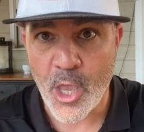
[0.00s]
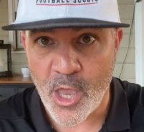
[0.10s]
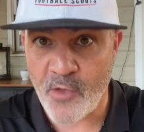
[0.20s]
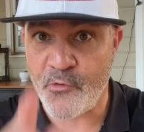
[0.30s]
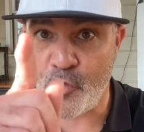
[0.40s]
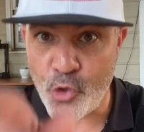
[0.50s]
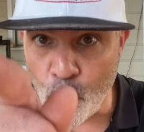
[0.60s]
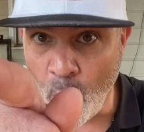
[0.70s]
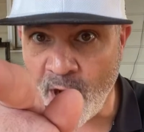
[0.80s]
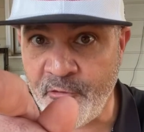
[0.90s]
If you
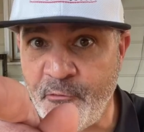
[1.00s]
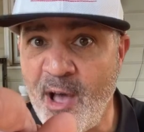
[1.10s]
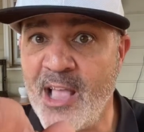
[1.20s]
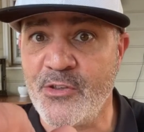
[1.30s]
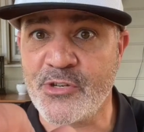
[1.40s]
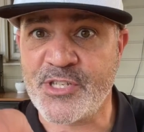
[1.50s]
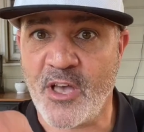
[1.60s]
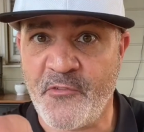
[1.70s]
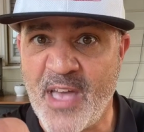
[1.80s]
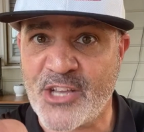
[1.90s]
want to find
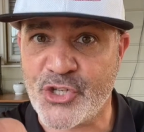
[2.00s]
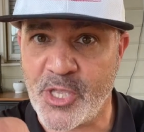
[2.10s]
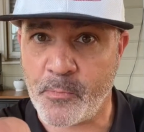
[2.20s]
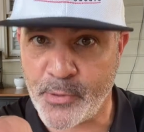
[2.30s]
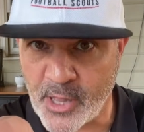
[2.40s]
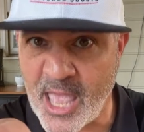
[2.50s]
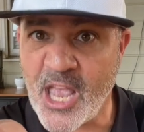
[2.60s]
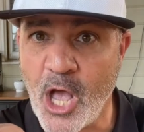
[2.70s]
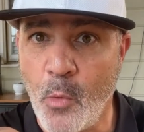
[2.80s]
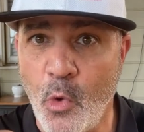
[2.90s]
yourself actually
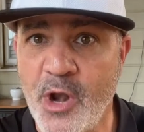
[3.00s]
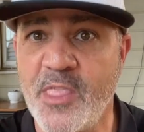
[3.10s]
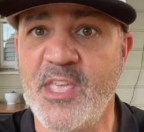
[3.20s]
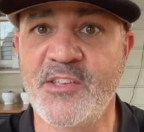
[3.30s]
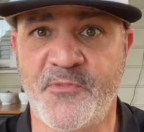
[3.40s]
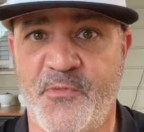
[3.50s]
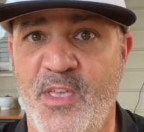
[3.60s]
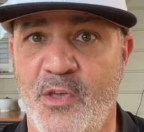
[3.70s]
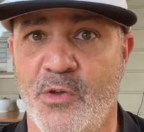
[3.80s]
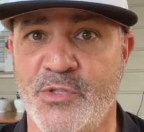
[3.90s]
playing on one of these
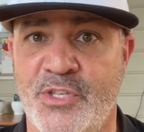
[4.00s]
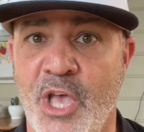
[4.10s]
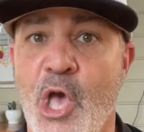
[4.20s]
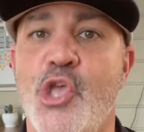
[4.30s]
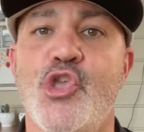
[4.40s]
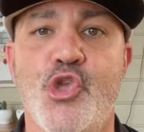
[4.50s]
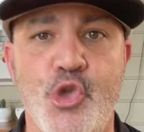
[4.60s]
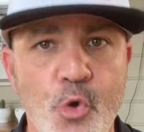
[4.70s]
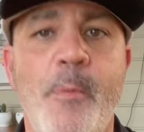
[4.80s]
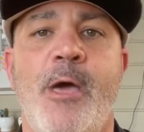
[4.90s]
fields,
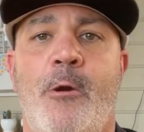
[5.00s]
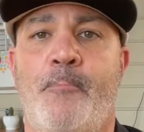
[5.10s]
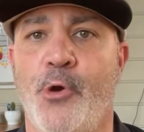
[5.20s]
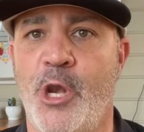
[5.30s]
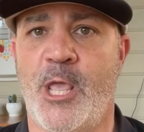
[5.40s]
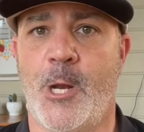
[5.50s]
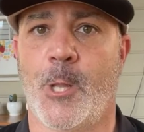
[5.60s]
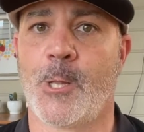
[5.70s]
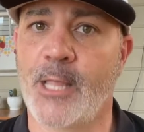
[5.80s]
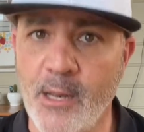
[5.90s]
you better put in a
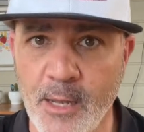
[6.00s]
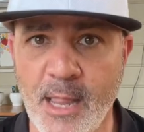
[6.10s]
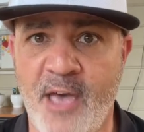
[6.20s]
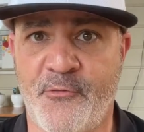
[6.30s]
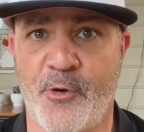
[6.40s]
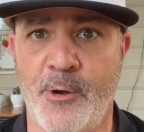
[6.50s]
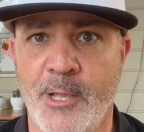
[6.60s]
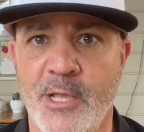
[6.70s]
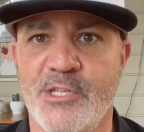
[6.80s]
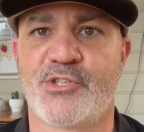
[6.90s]
little effort
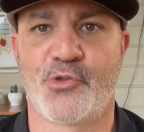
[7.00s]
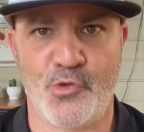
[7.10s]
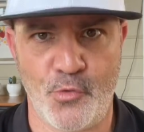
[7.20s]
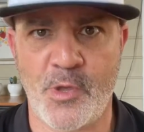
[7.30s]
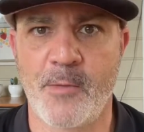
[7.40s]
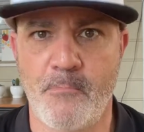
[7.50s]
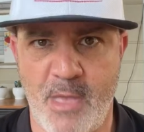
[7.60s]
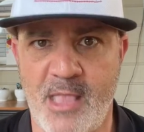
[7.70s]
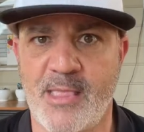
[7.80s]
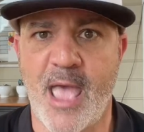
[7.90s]
so you can
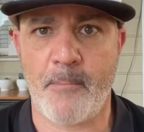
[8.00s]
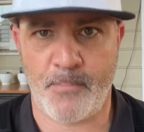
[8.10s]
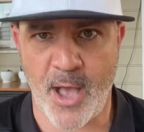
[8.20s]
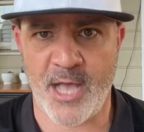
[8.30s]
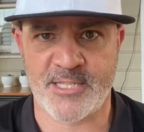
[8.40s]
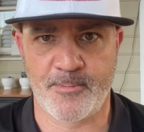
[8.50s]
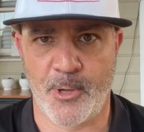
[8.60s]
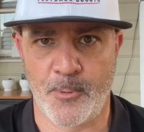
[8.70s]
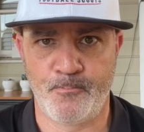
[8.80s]
make that possible.